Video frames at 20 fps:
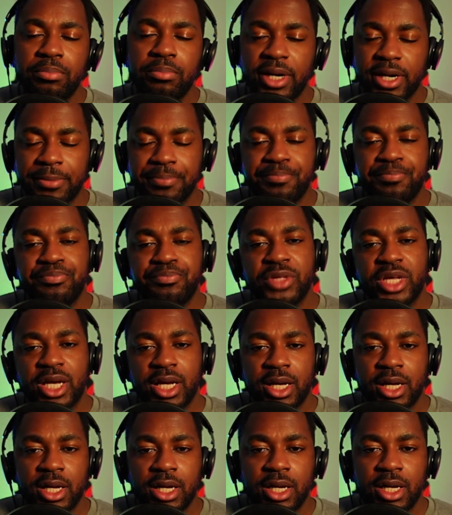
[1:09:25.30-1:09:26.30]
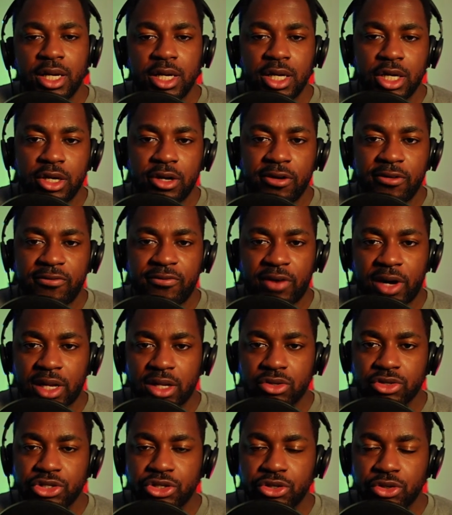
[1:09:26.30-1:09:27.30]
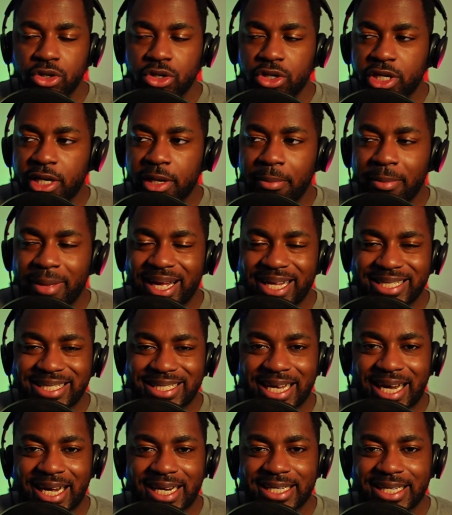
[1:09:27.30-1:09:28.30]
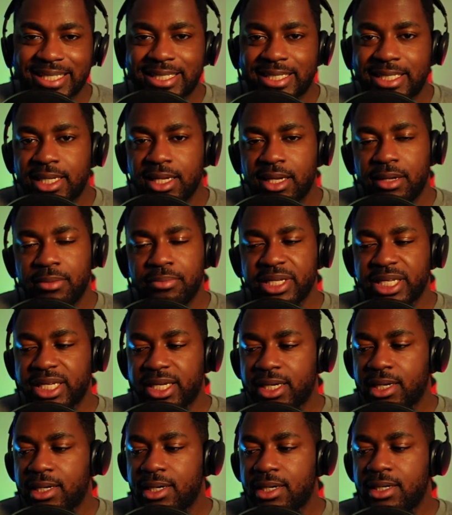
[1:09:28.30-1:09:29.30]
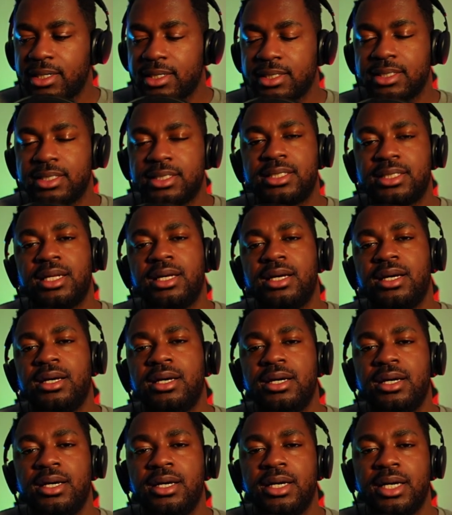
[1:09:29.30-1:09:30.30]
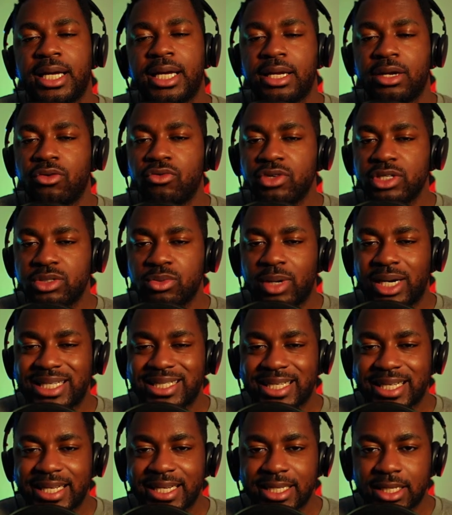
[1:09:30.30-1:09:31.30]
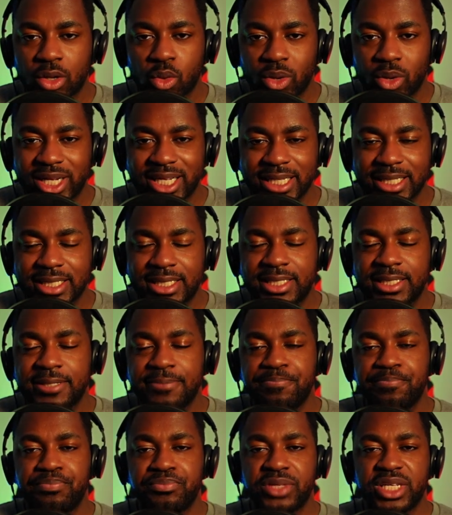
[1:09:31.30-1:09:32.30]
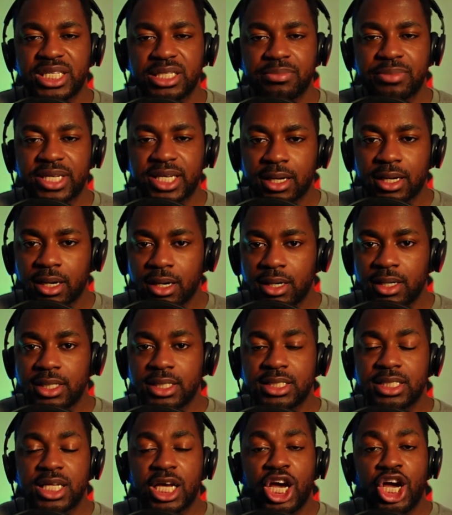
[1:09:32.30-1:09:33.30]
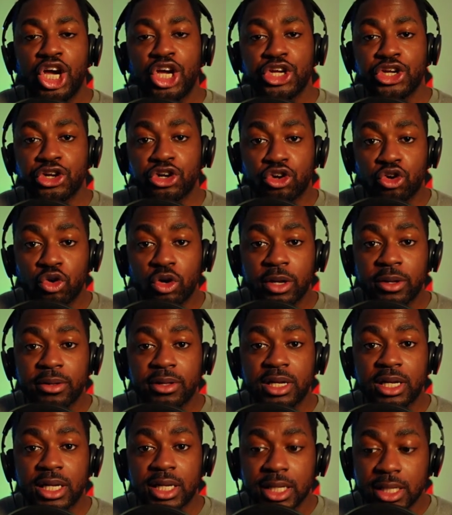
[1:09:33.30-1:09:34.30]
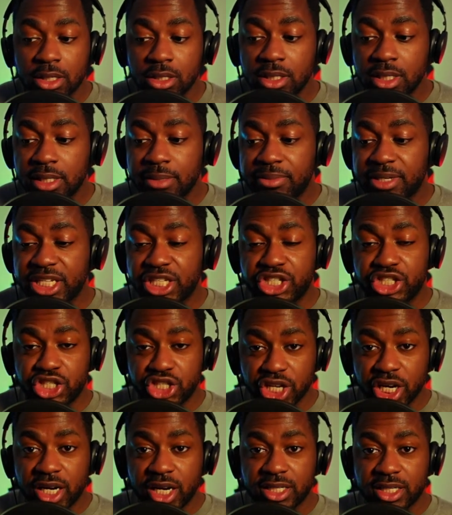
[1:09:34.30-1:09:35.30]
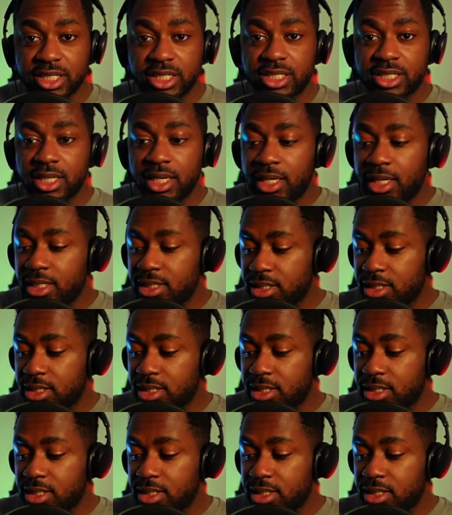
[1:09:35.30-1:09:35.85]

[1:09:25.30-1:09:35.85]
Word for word: But follow your commands guidance because, and the reason why I say hit the wickets is because you're going to literally be judged.